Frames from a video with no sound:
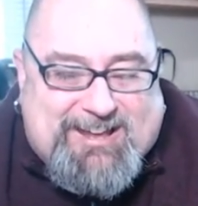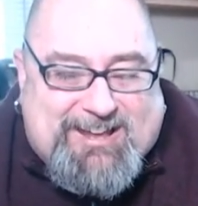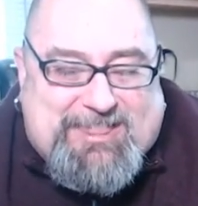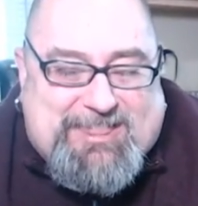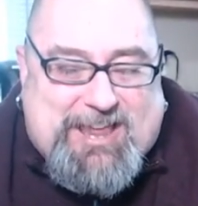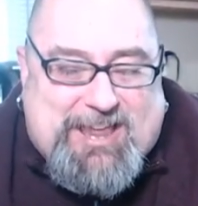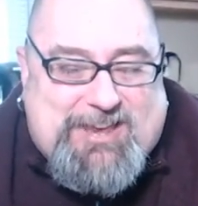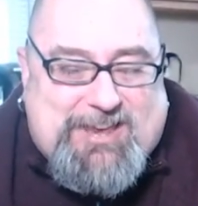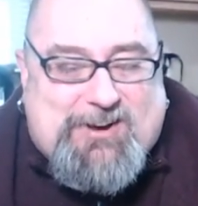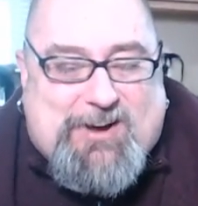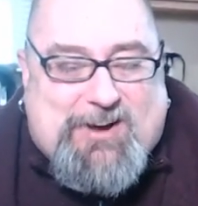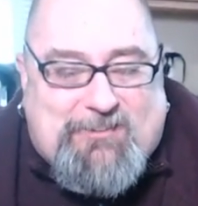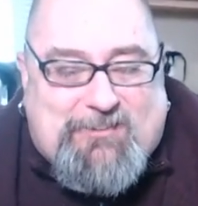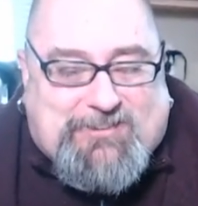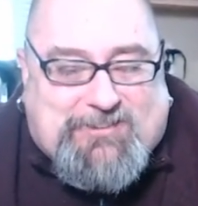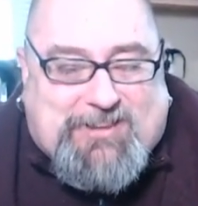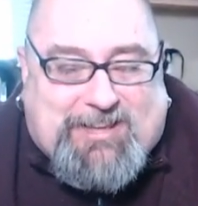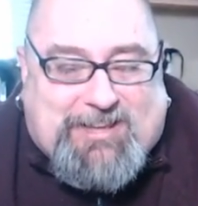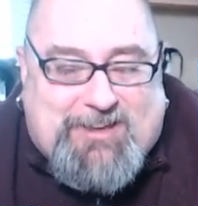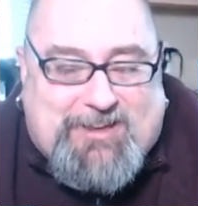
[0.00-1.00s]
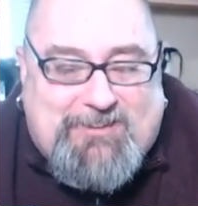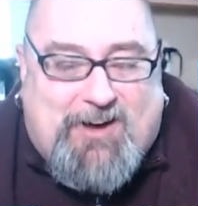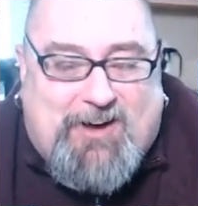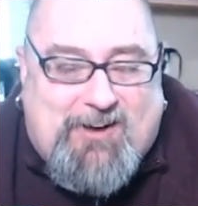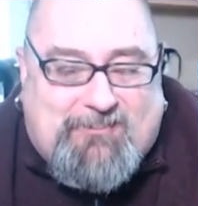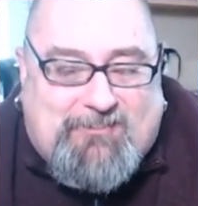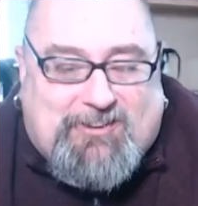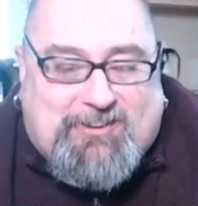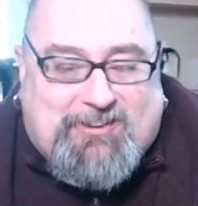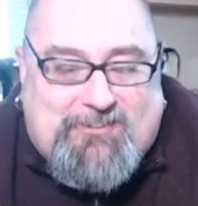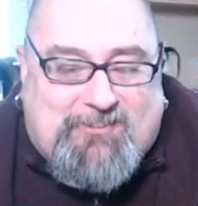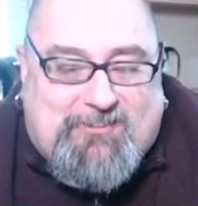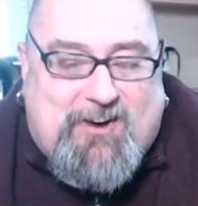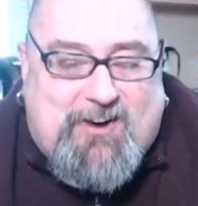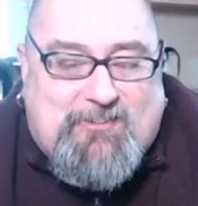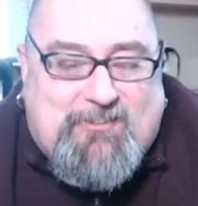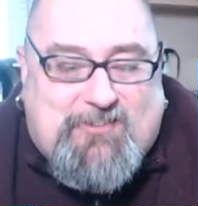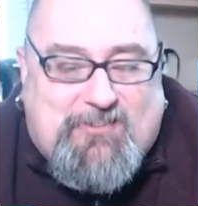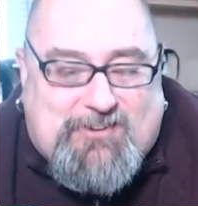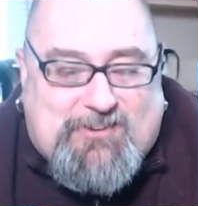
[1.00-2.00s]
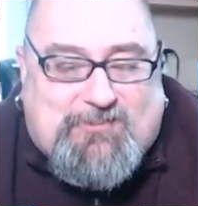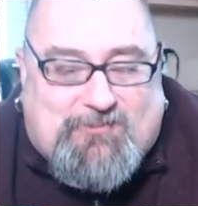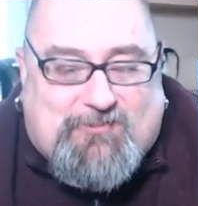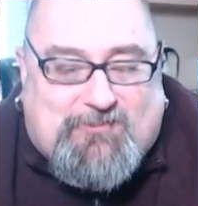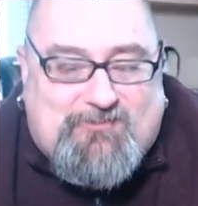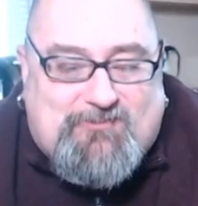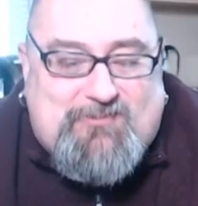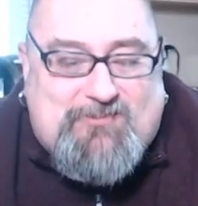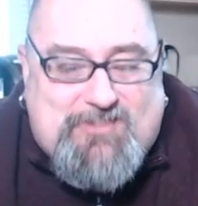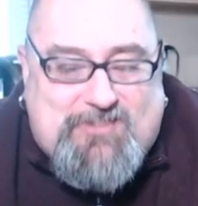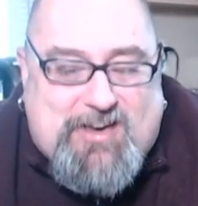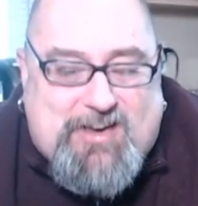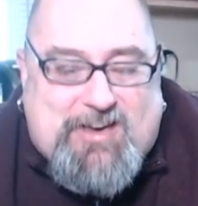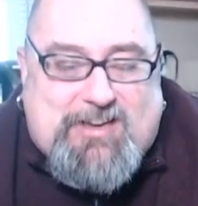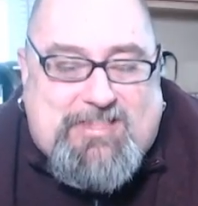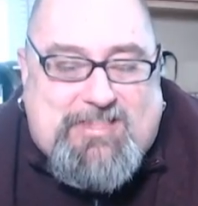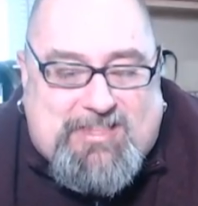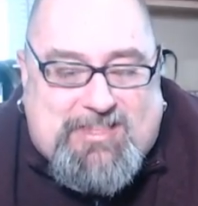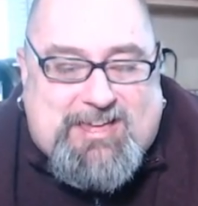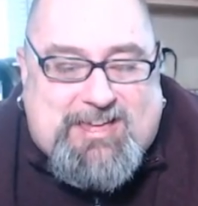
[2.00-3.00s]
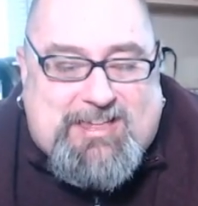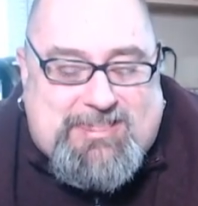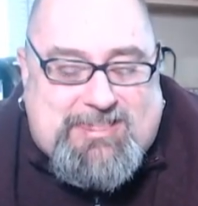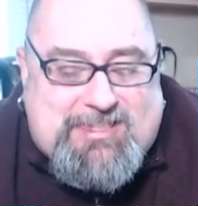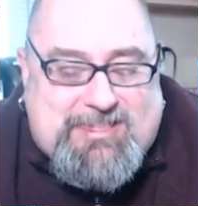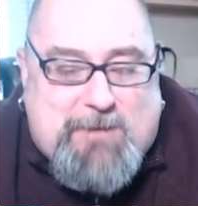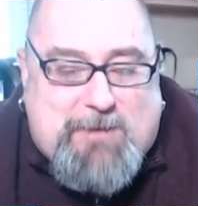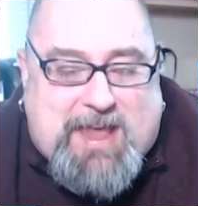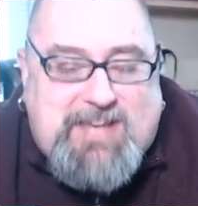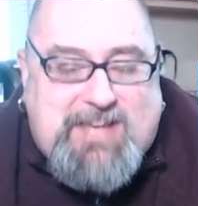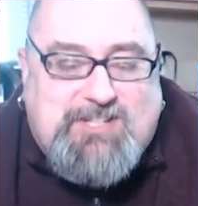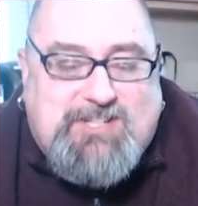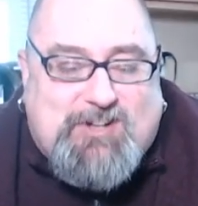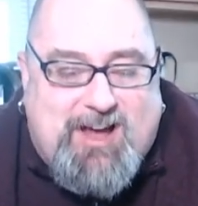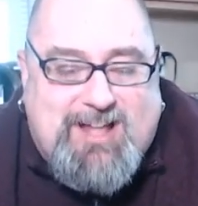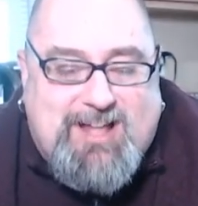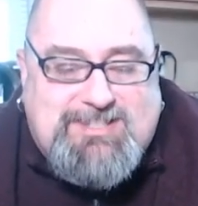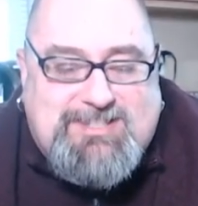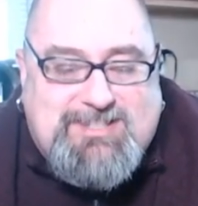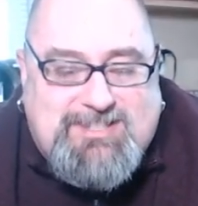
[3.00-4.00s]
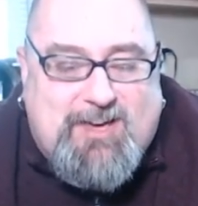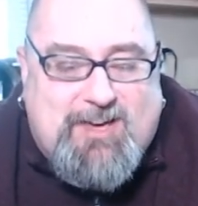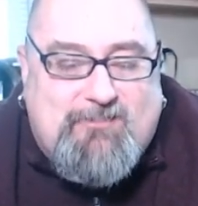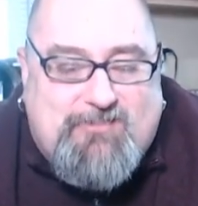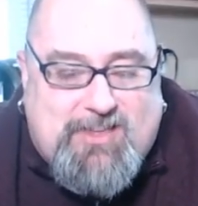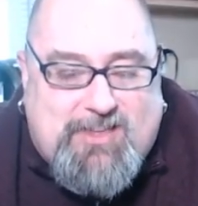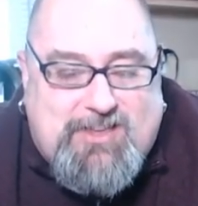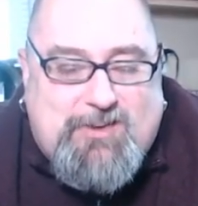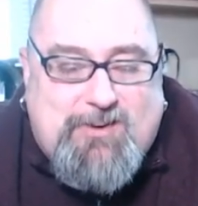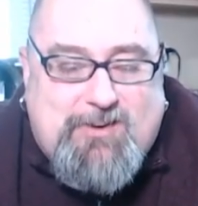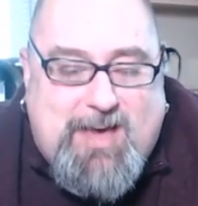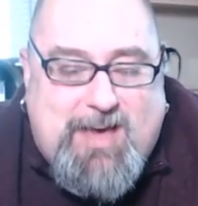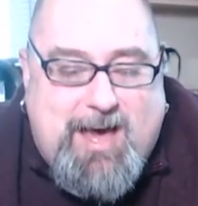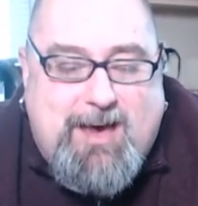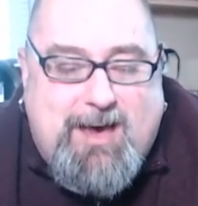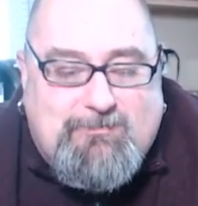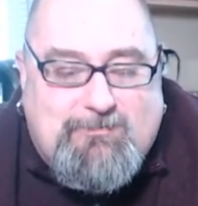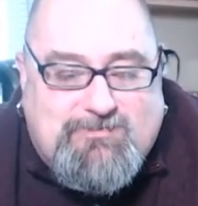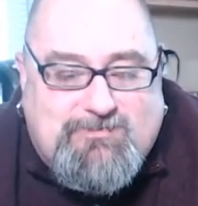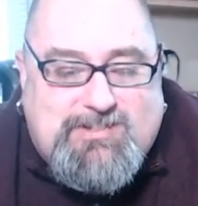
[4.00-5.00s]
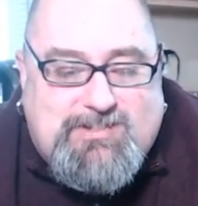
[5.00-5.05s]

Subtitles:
Then you'll have to live off the Patreon stuff that you have.